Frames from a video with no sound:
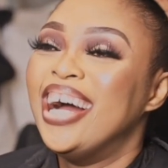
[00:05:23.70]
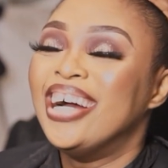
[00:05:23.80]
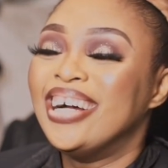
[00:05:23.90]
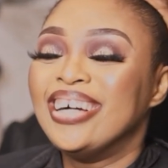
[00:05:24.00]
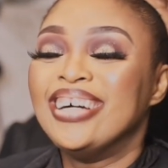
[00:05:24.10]

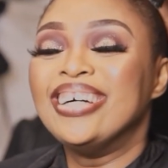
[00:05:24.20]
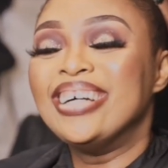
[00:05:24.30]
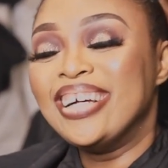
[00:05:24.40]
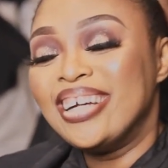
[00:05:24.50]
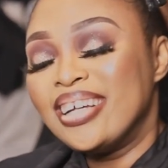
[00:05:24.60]
okay.
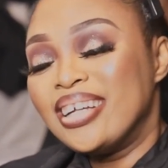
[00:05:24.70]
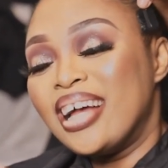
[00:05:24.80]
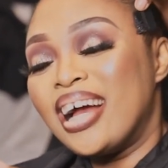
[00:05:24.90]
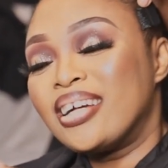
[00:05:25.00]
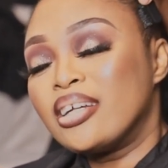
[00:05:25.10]

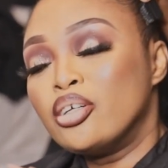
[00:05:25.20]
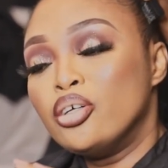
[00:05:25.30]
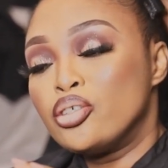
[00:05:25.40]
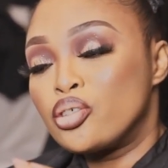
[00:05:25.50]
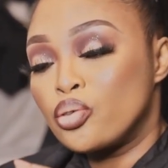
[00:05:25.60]
I get
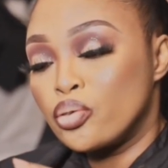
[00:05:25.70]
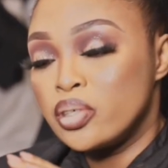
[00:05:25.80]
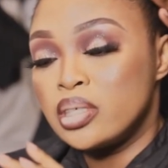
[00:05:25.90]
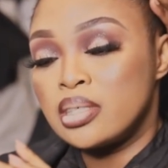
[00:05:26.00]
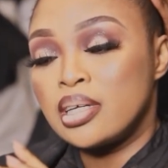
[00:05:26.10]
her
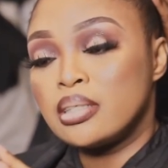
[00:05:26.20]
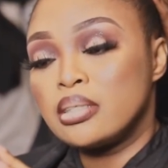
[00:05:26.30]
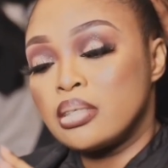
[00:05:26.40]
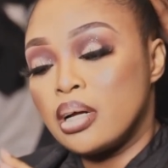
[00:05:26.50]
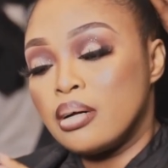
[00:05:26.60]
stories
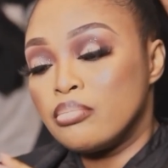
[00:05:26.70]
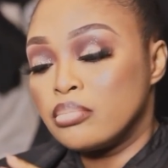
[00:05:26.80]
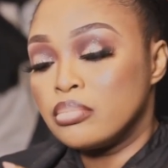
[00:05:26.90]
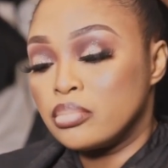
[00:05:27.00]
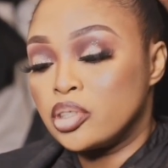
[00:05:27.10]
that
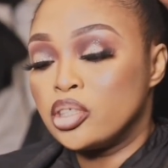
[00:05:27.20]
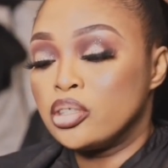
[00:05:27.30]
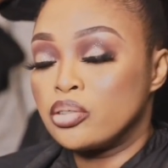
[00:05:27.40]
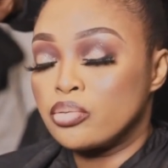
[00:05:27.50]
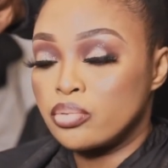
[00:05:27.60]
um
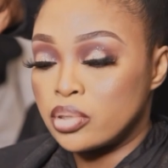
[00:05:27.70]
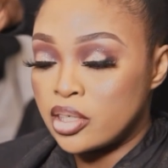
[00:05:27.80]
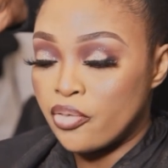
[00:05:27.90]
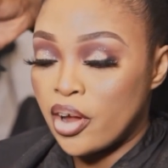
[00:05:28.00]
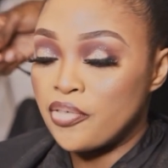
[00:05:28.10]
she's
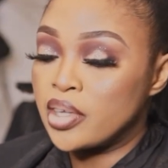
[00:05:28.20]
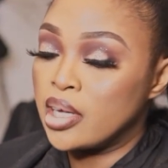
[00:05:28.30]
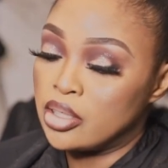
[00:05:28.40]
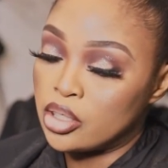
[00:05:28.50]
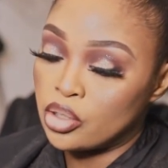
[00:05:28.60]
survived
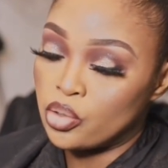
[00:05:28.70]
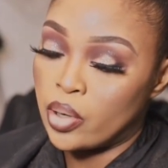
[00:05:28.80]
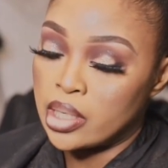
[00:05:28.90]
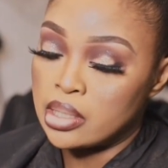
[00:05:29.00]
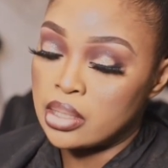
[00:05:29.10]
cancer
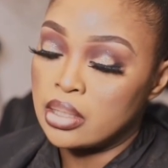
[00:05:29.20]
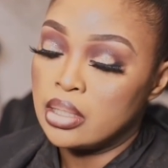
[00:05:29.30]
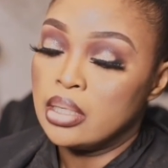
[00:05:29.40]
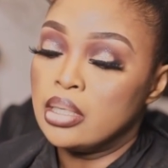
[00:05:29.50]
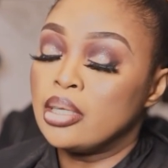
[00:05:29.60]
twice.
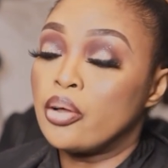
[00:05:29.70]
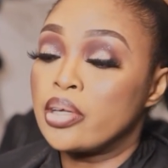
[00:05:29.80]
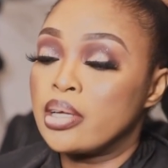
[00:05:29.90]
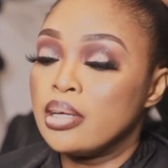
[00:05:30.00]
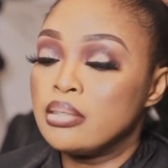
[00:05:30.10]
Yes. Now
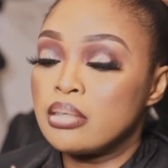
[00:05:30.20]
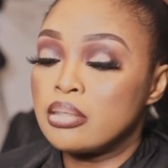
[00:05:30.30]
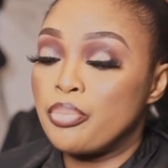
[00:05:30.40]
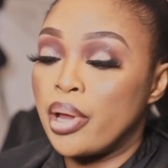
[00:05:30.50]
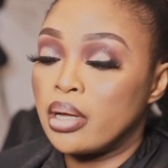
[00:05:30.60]
the
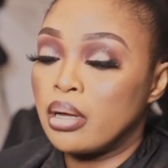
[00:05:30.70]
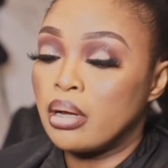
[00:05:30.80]
cancer's back.